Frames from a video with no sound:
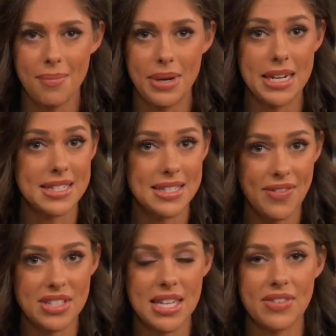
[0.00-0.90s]
But in a
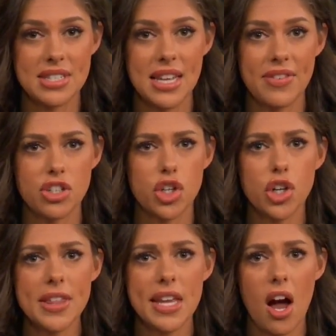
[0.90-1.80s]
777,
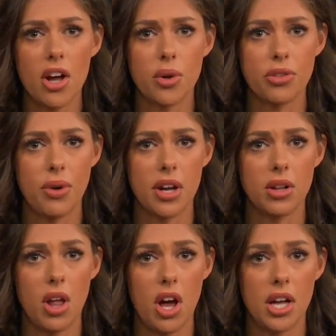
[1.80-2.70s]
turning the auto
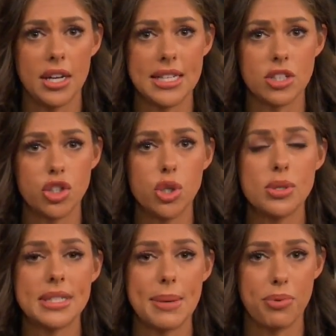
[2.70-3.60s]
throttle on is a
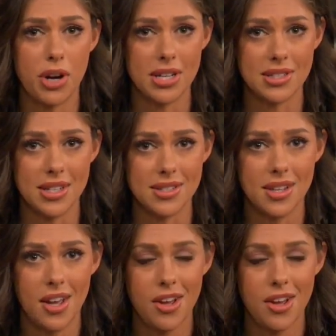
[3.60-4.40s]
2-step process.